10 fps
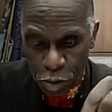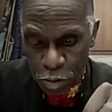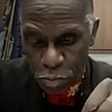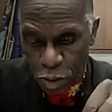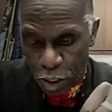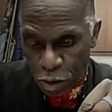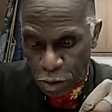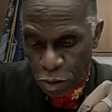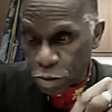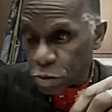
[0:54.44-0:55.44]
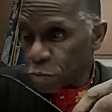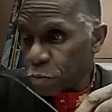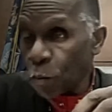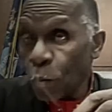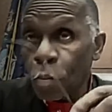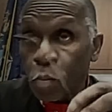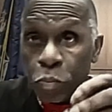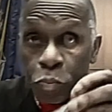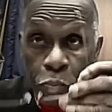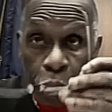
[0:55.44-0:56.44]
comments are going to be divided,
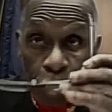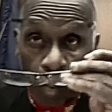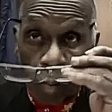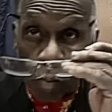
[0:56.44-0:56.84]
so let me